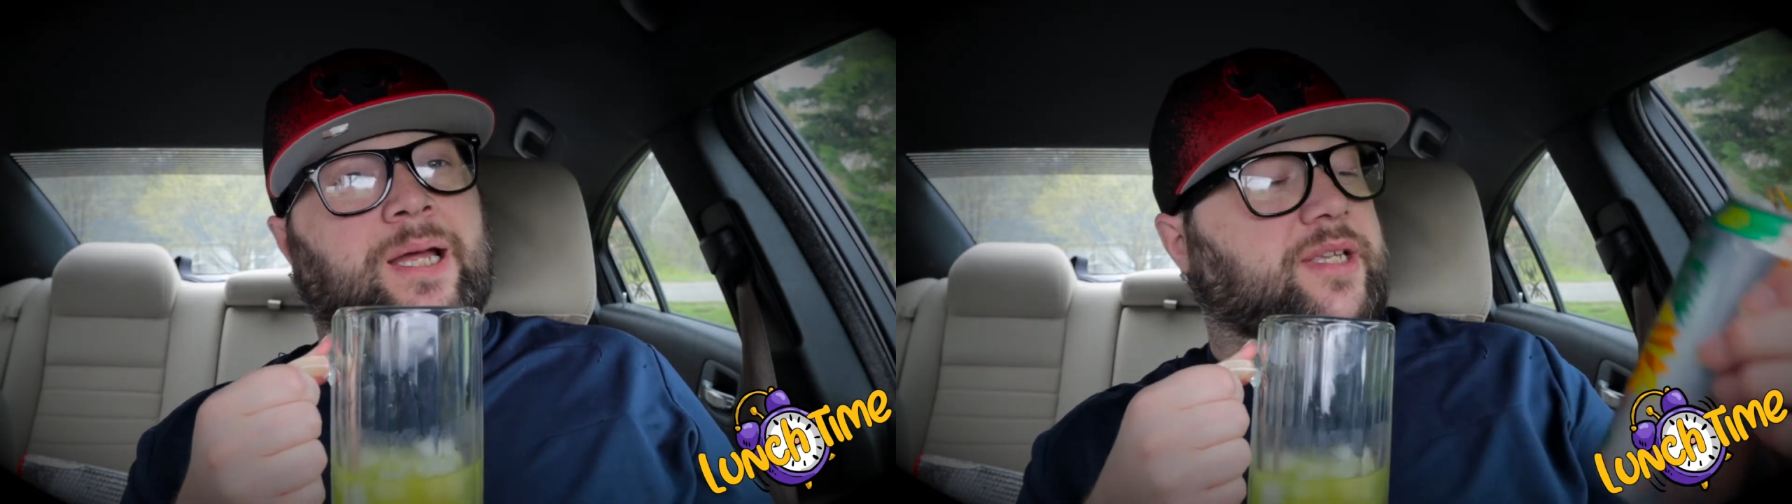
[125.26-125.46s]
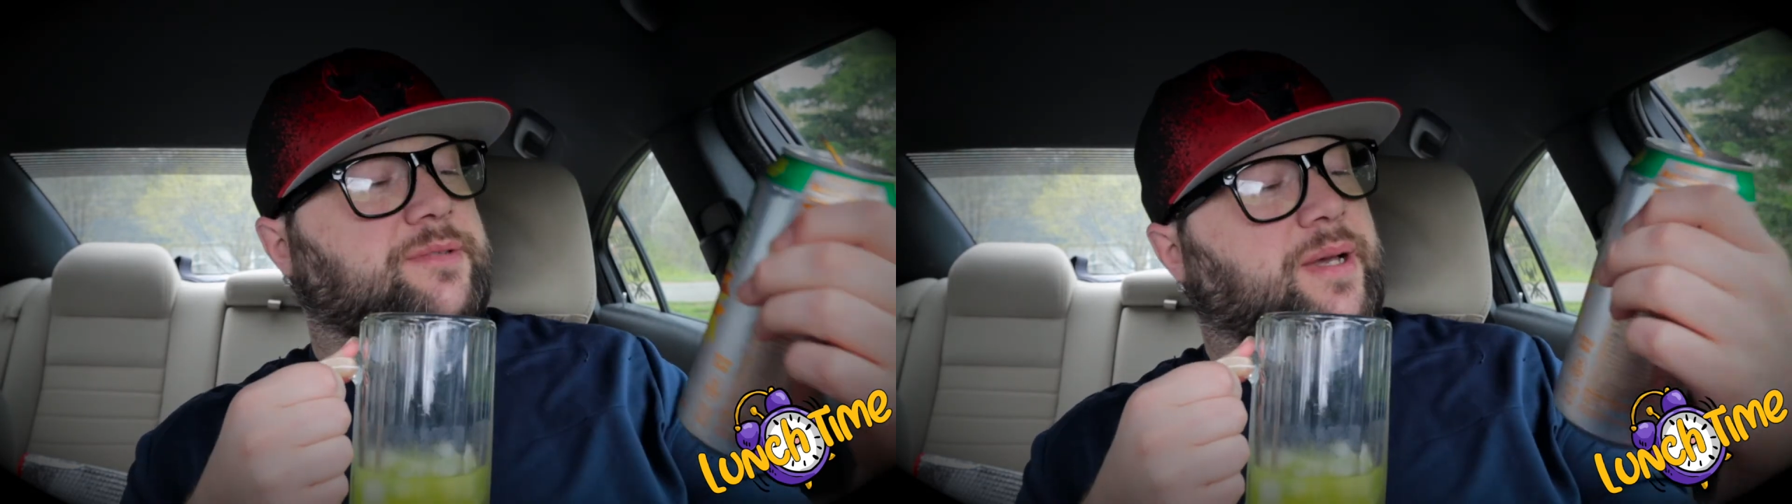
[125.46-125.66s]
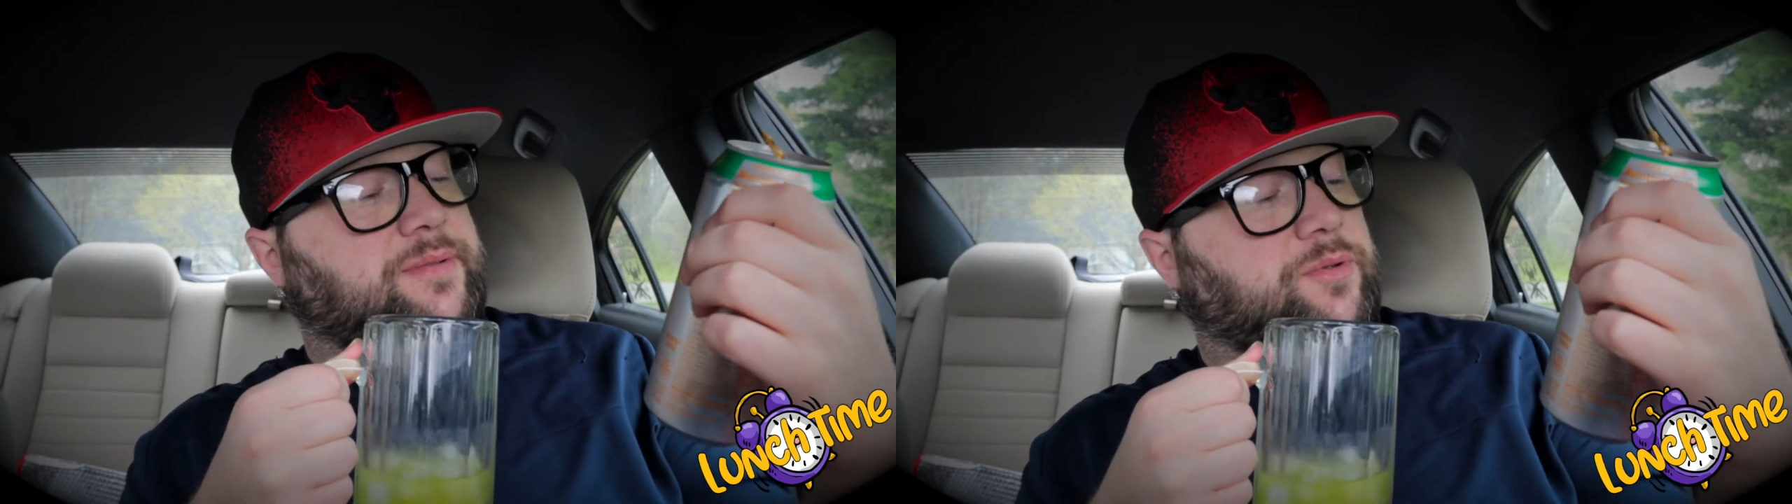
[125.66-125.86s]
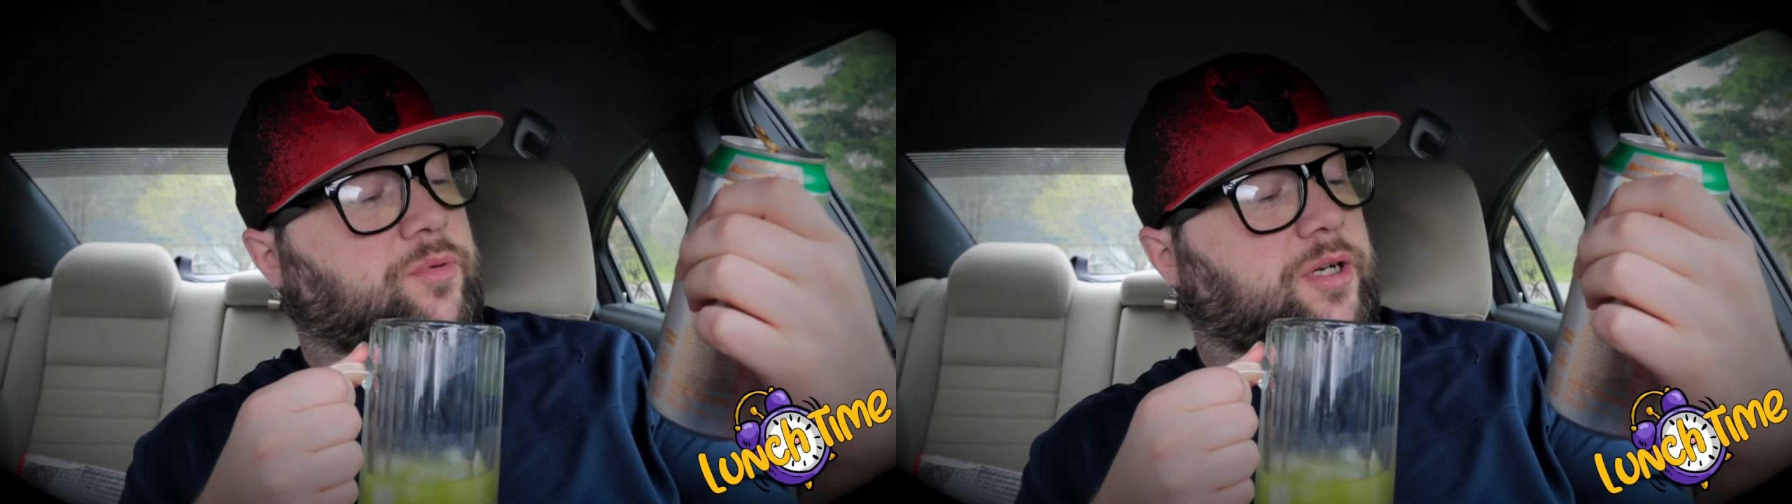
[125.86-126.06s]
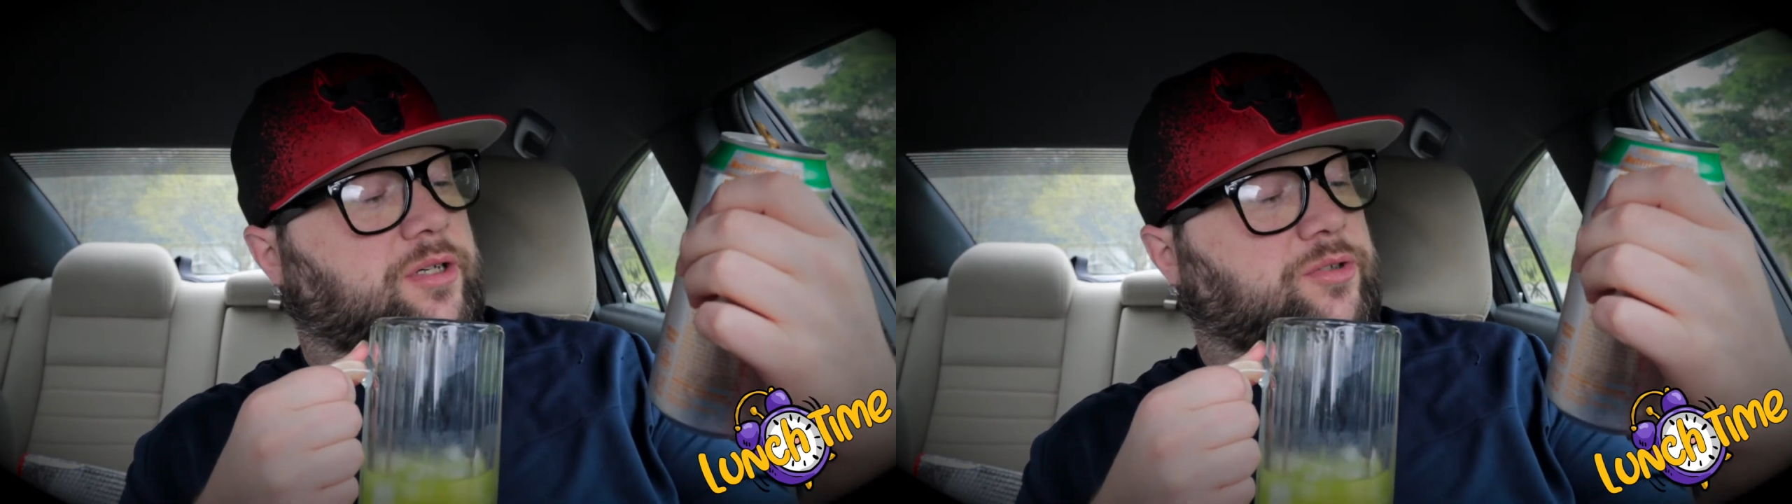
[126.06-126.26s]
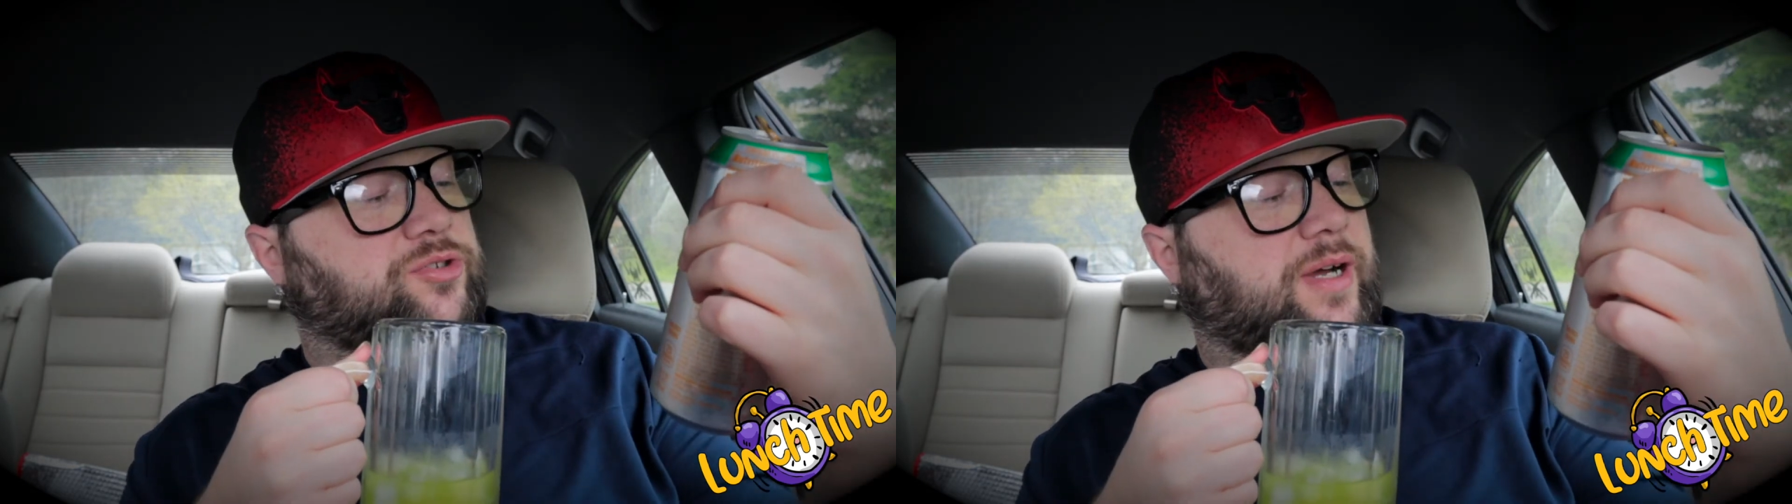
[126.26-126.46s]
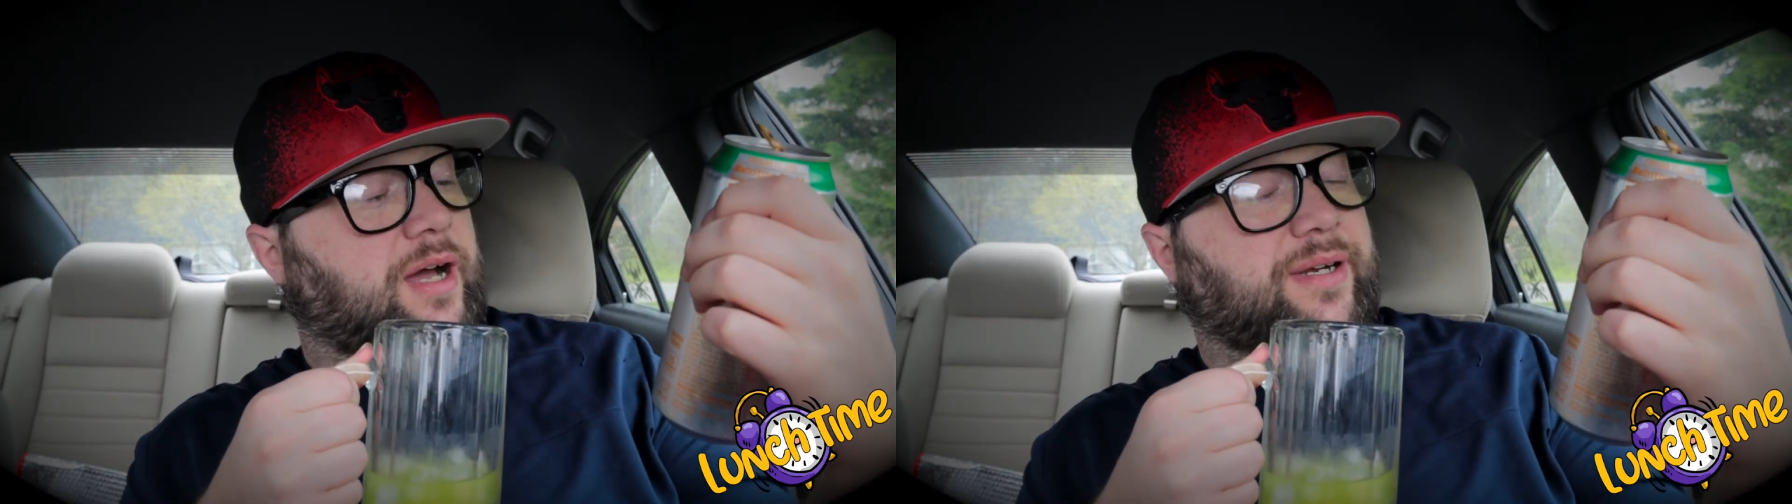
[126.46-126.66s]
this makes me want to go try